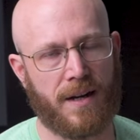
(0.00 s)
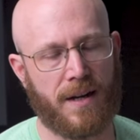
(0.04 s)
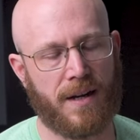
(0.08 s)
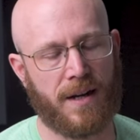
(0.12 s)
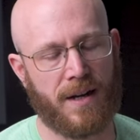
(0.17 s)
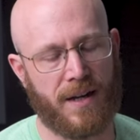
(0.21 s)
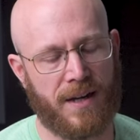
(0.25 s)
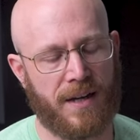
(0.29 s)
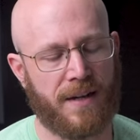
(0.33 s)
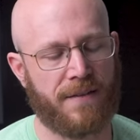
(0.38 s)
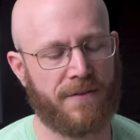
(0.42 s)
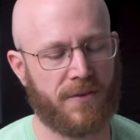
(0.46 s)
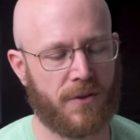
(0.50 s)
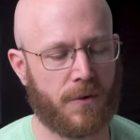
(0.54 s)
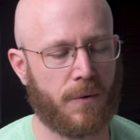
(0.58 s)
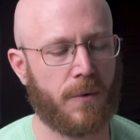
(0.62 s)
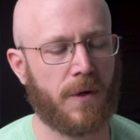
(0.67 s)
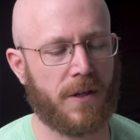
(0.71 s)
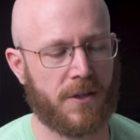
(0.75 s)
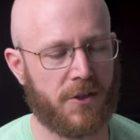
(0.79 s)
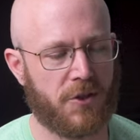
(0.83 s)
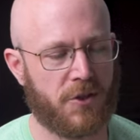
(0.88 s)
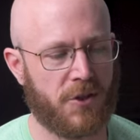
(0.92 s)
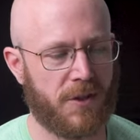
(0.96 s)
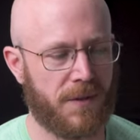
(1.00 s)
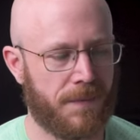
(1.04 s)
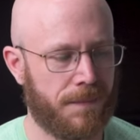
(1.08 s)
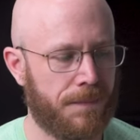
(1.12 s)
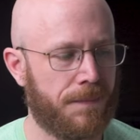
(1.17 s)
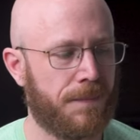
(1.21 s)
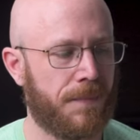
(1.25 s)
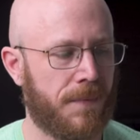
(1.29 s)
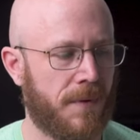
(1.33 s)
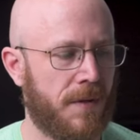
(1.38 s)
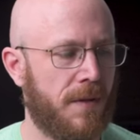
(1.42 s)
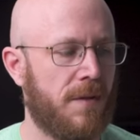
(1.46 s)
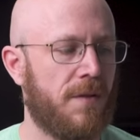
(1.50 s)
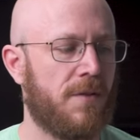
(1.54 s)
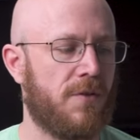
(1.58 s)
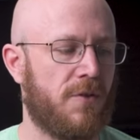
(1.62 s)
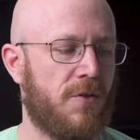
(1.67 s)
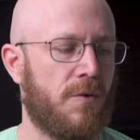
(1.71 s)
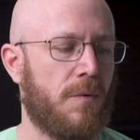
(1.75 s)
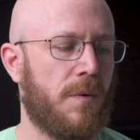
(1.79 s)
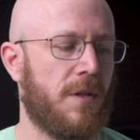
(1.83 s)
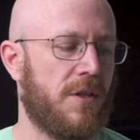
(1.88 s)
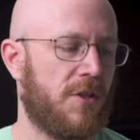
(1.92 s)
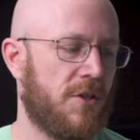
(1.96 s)
I have a question.
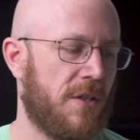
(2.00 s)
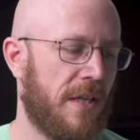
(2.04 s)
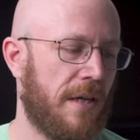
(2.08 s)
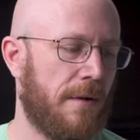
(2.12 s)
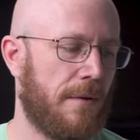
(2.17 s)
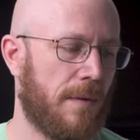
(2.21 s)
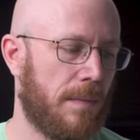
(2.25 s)
To which they